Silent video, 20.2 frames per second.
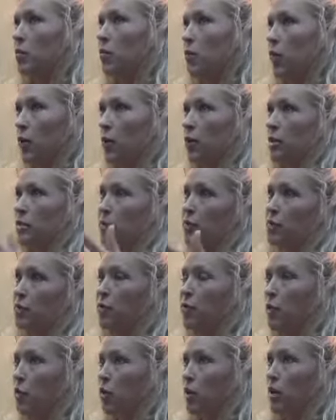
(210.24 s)
whereas
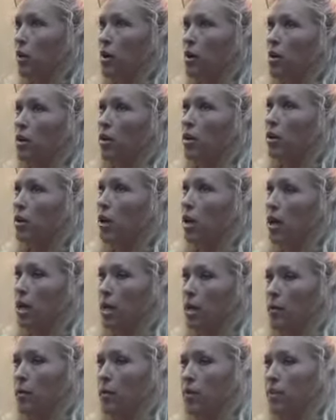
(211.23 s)
before,
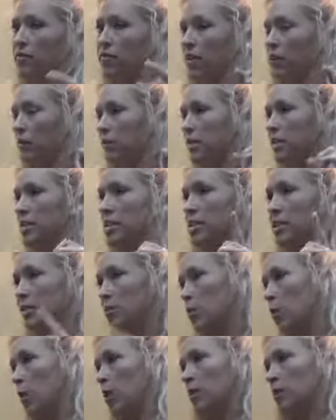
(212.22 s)
if I would
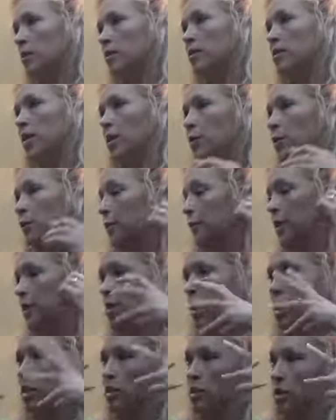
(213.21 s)
sneeze once, I would be
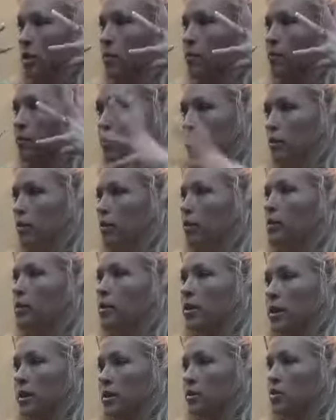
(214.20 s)
clogged up for
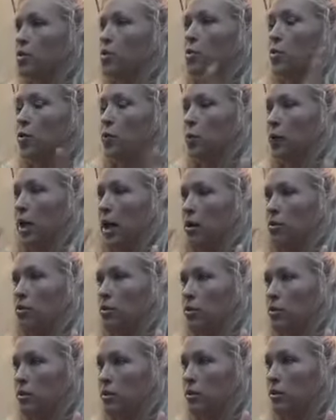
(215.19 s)
the next 2 or 3
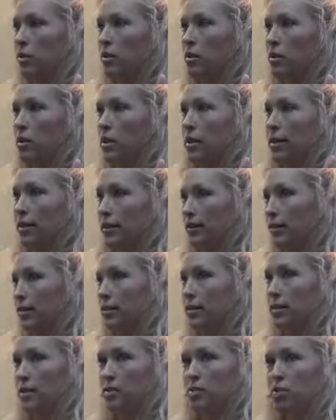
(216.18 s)
hours. I
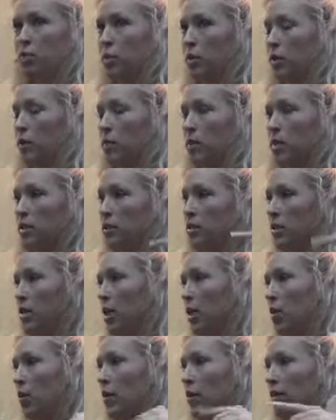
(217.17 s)
sneezed 20 minutes
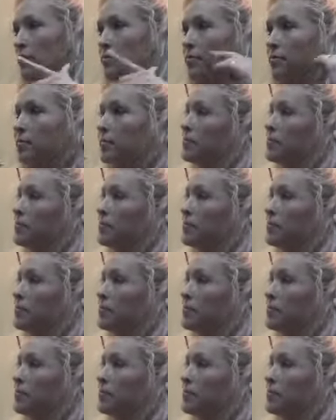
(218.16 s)
ago and